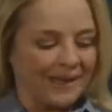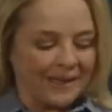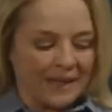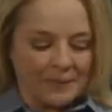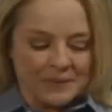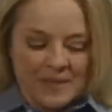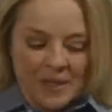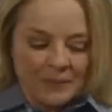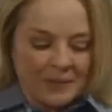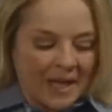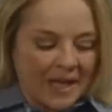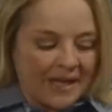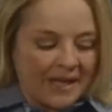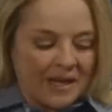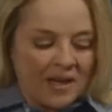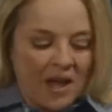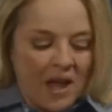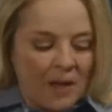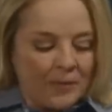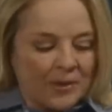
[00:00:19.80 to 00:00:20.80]
treat me like I'm
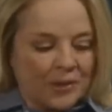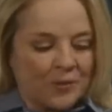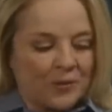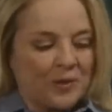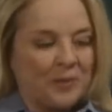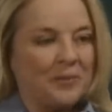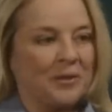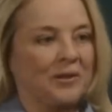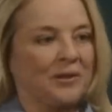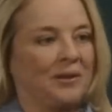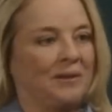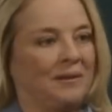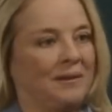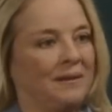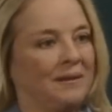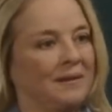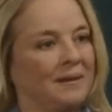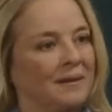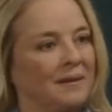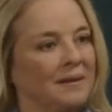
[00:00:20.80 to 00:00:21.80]
some kind of common
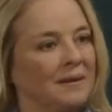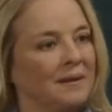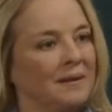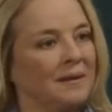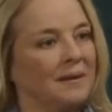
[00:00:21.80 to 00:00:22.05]
criminal.